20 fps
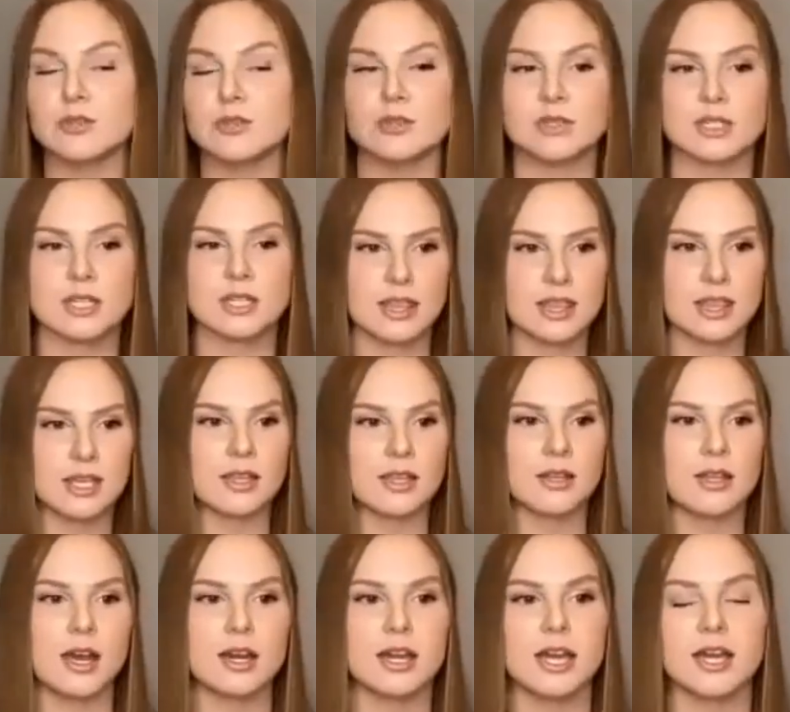and I think a
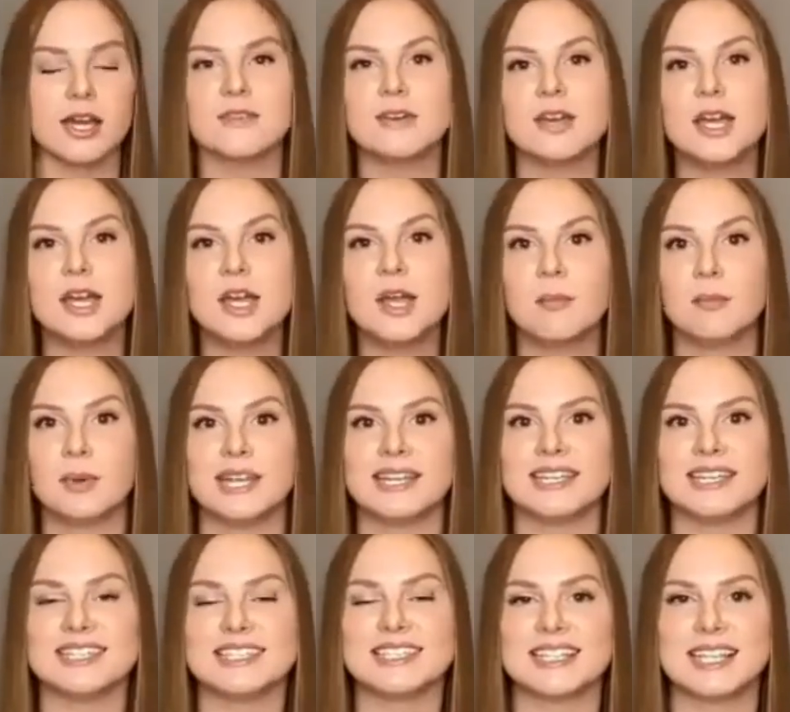lot of
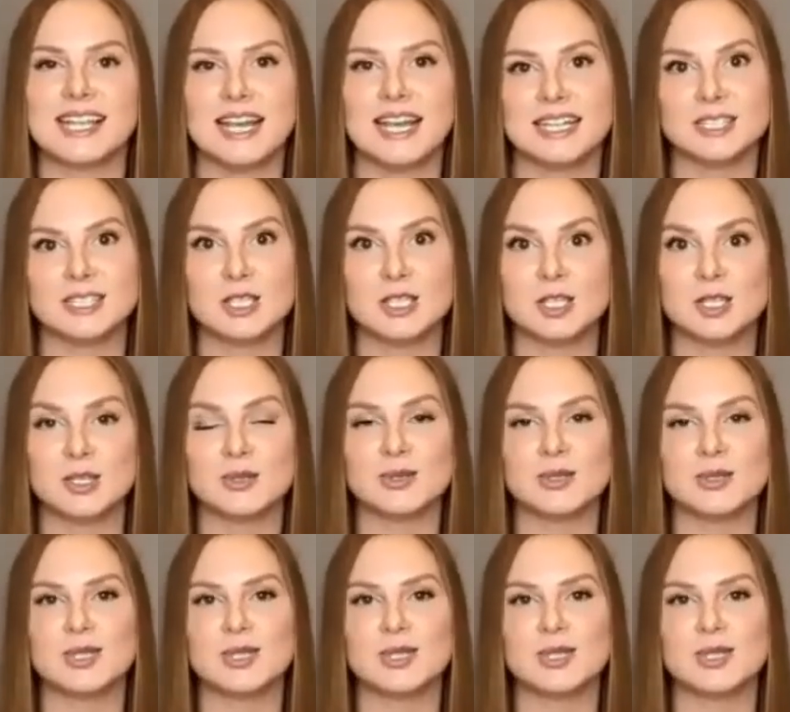Brandon's clients choose.